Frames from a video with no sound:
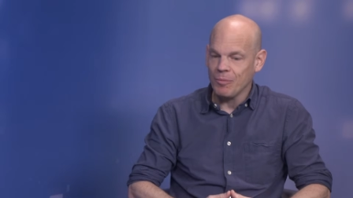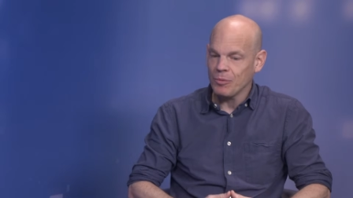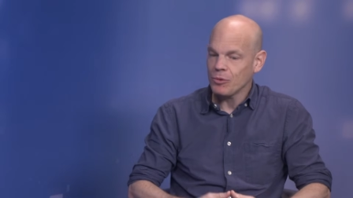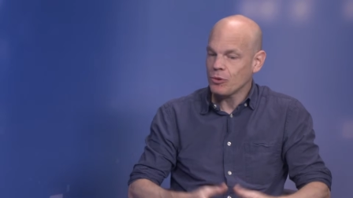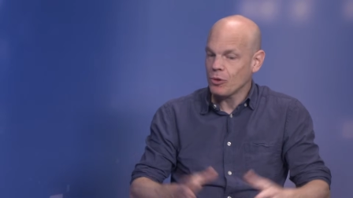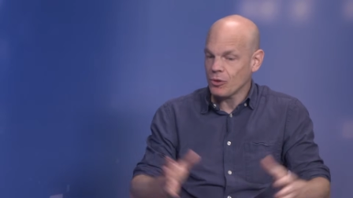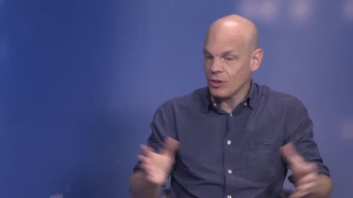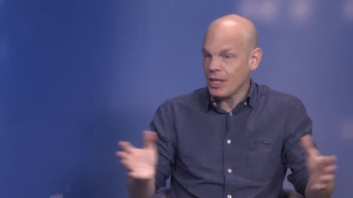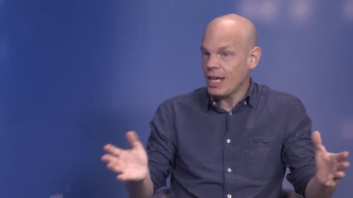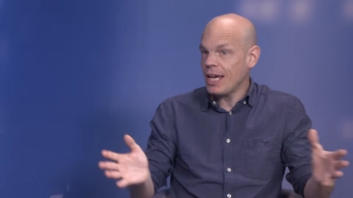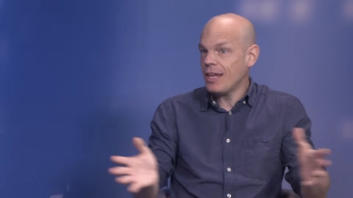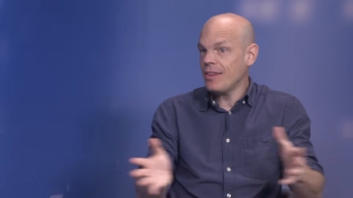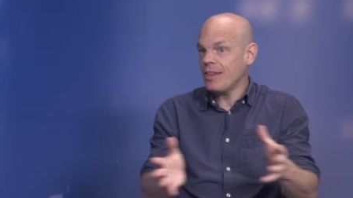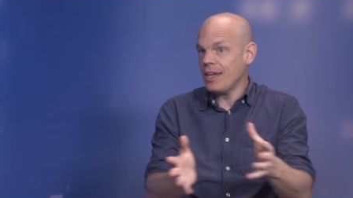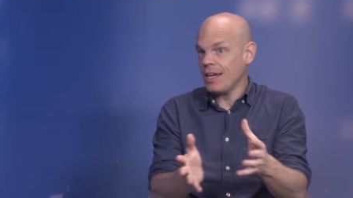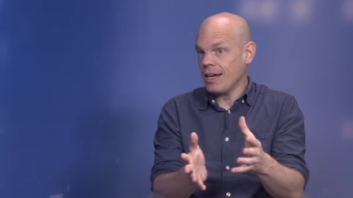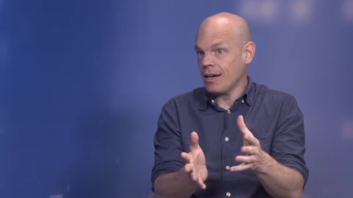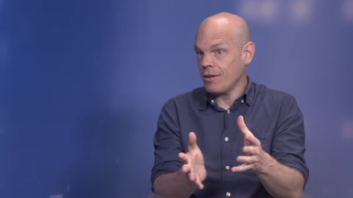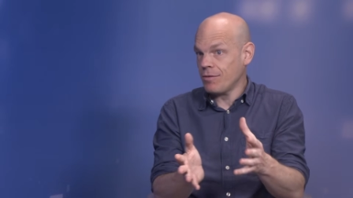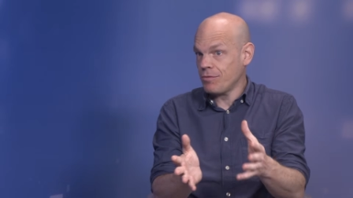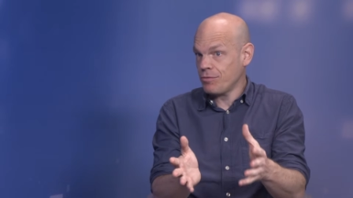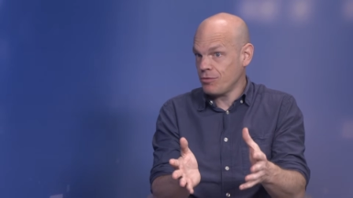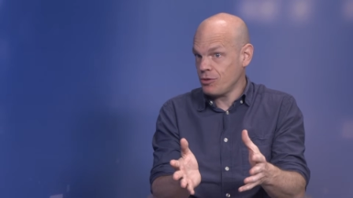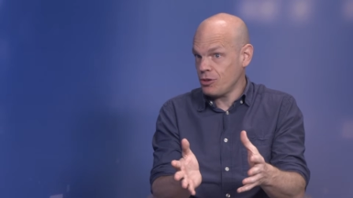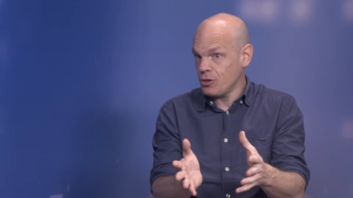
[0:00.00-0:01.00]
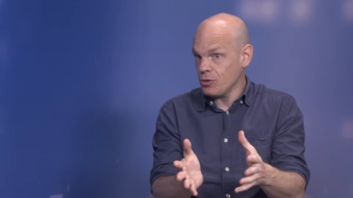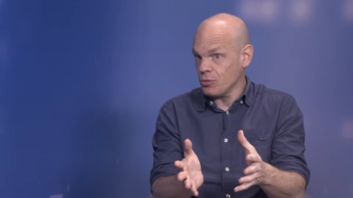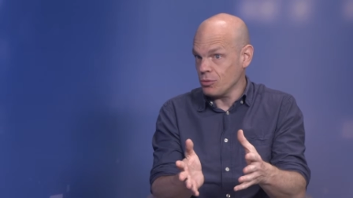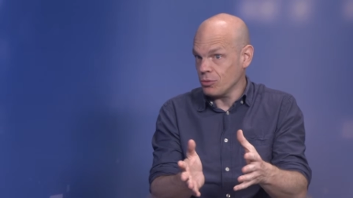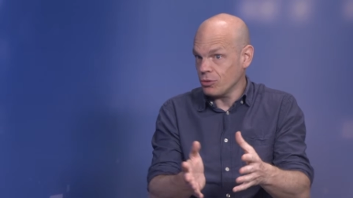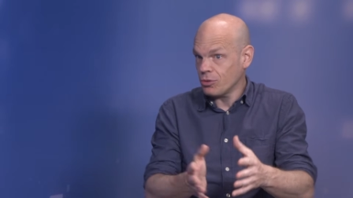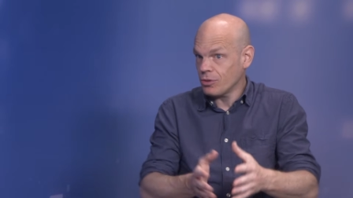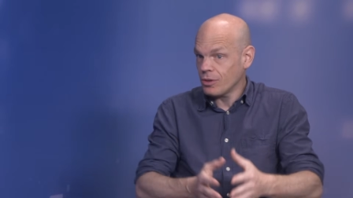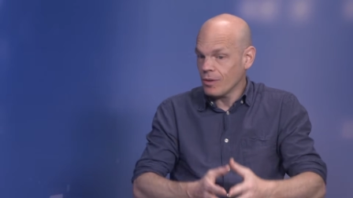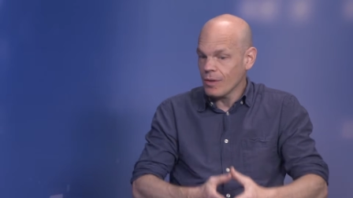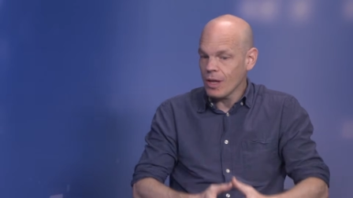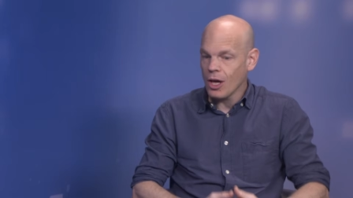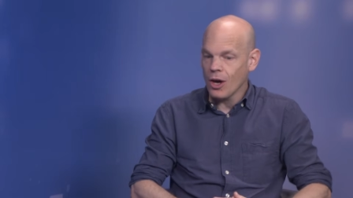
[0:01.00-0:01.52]
Today they are
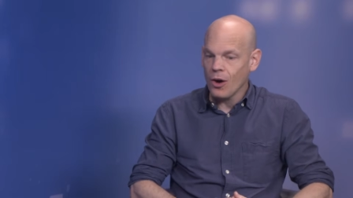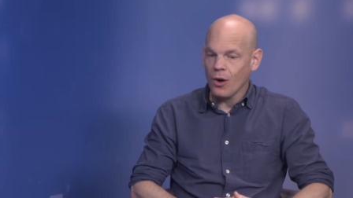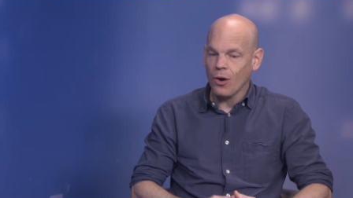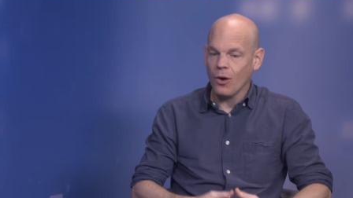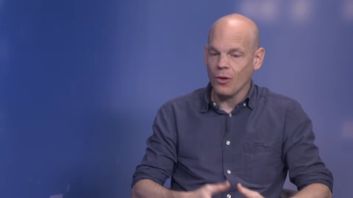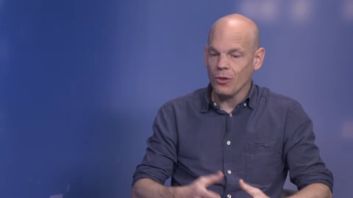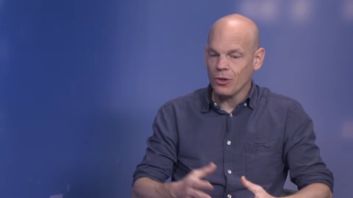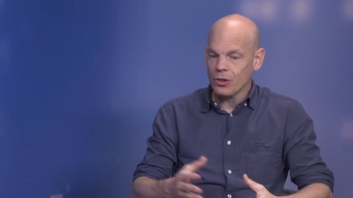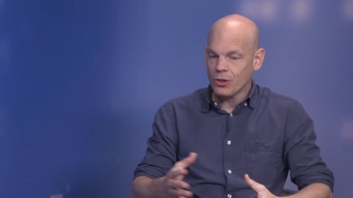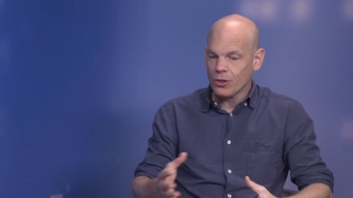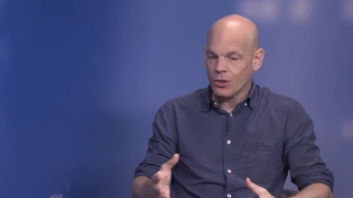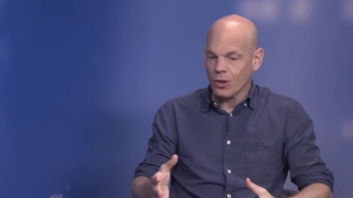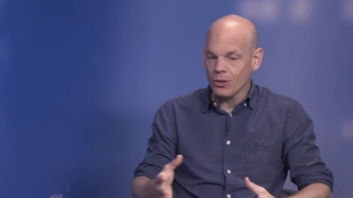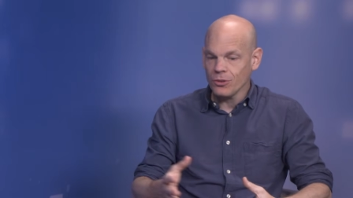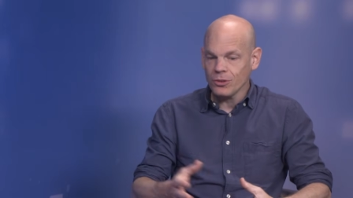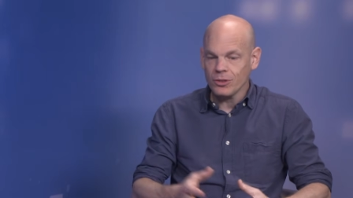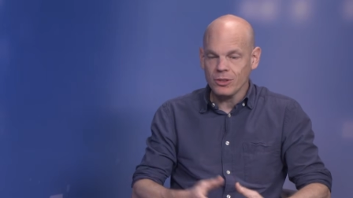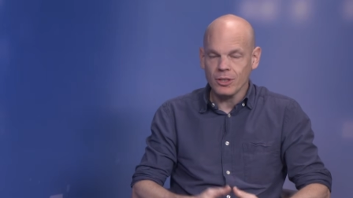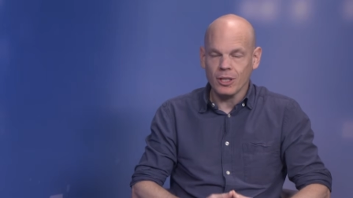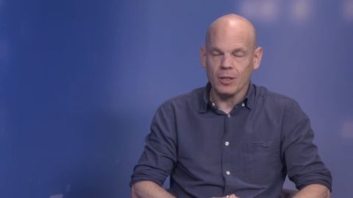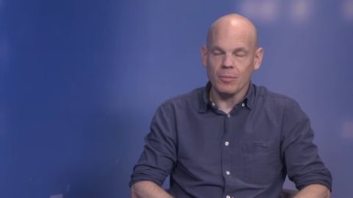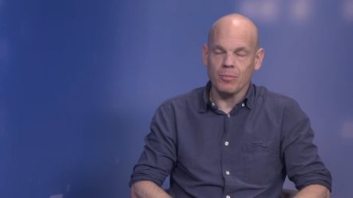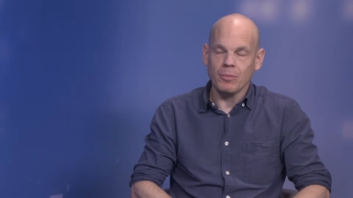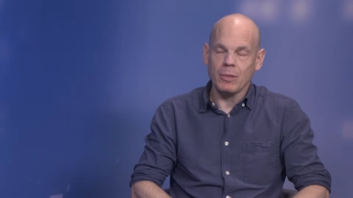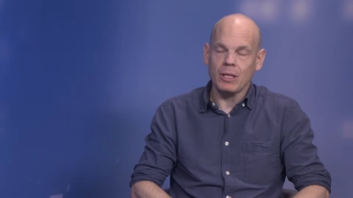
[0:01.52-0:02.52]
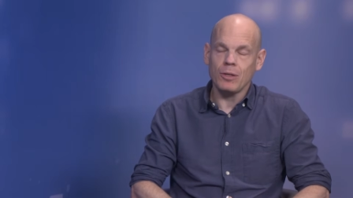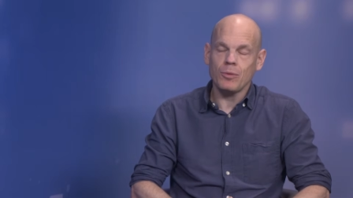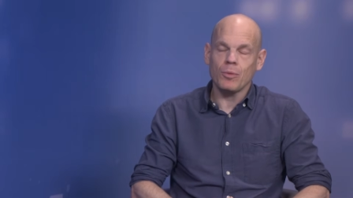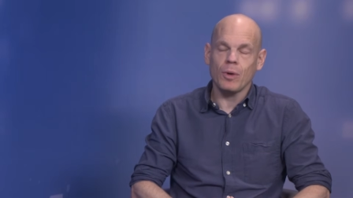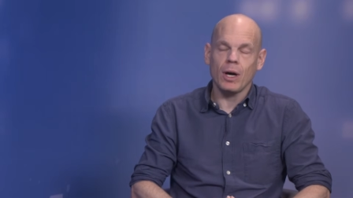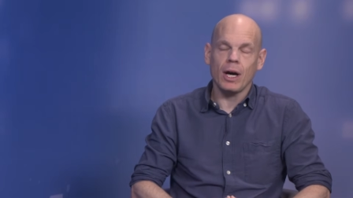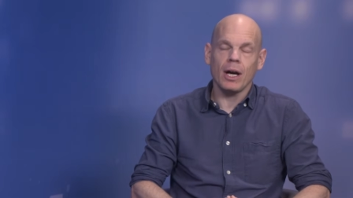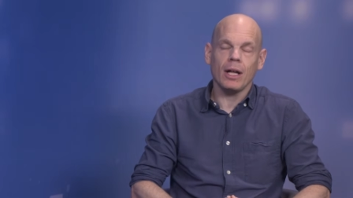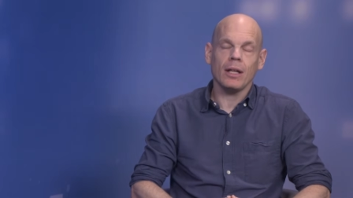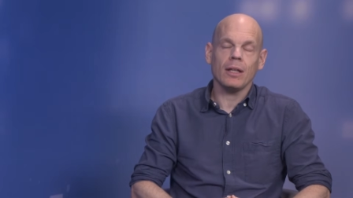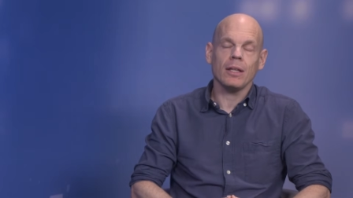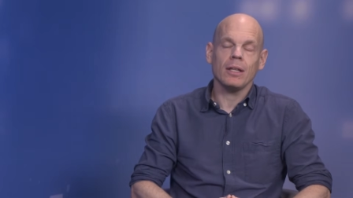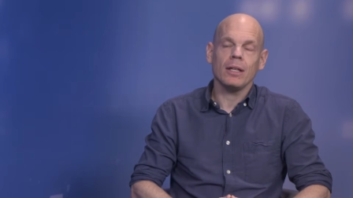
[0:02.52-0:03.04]
fused. On the continent,
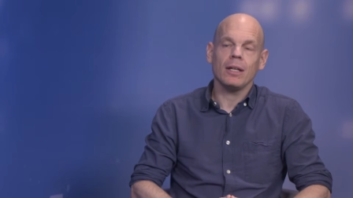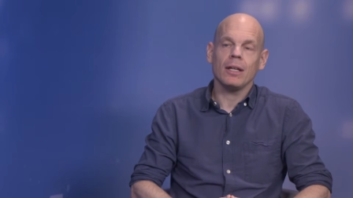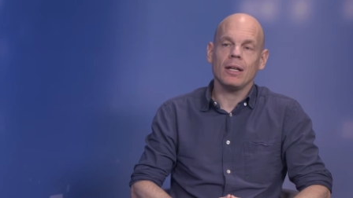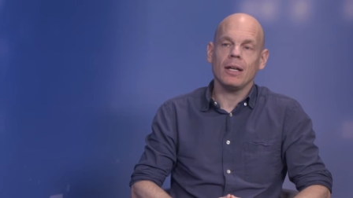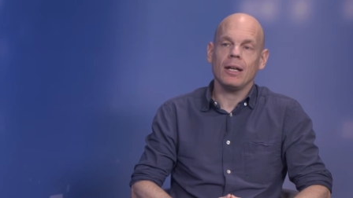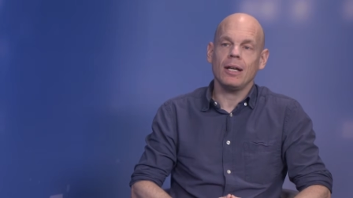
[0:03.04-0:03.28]
meanwhile,